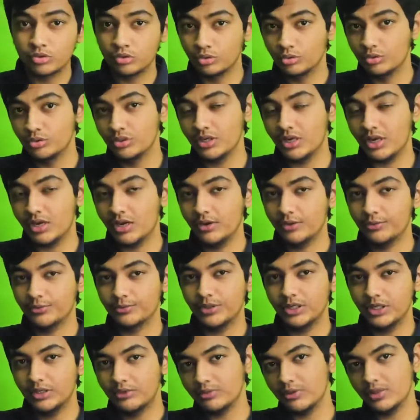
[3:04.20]
owned a
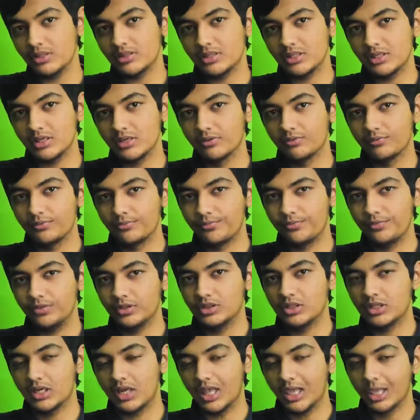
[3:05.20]
ray tracing
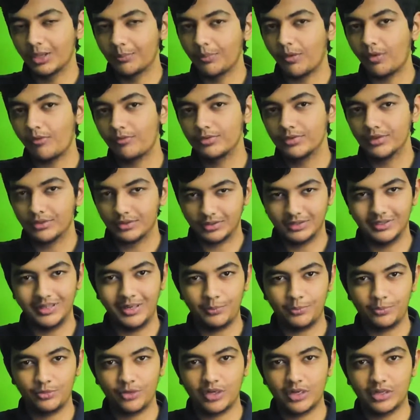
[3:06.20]
with the help of the
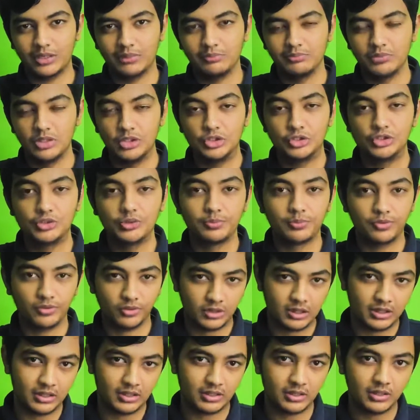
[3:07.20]
Snapdragon based
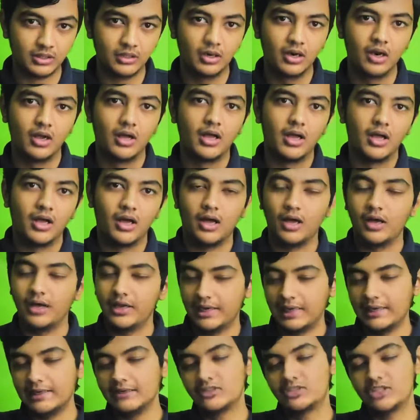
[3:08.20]
processor,
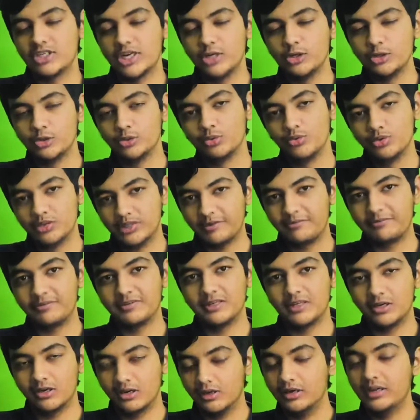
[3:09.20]
8 Gen 2
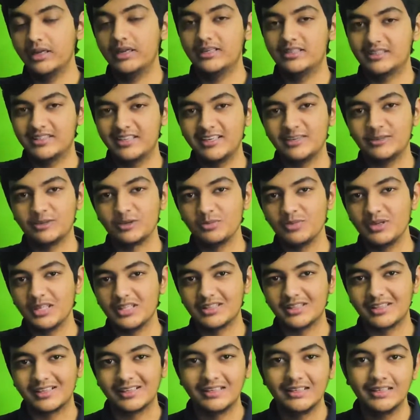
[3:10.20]
8 Gen 2
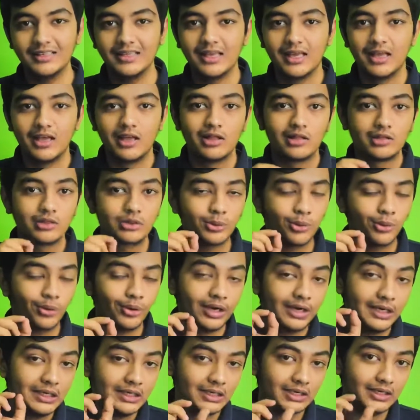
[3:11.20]
basically. So
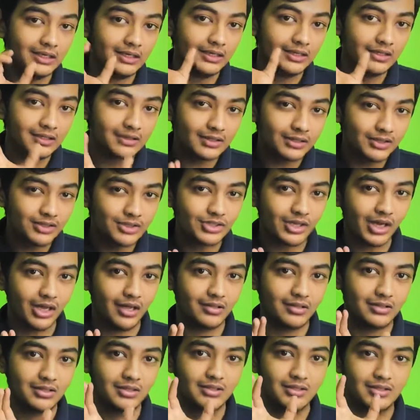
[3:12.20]
it is a
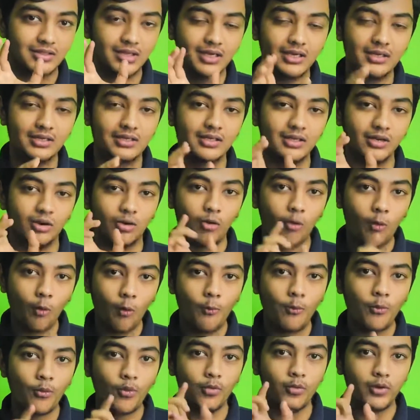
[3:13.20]
chances that the
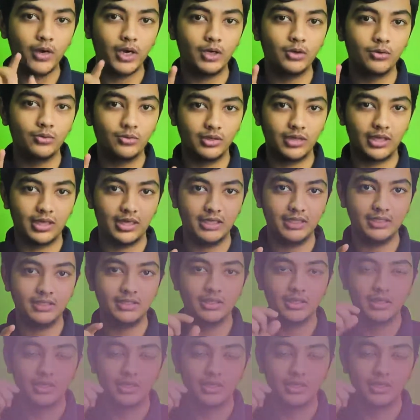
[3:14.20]
Oppo Reno 9,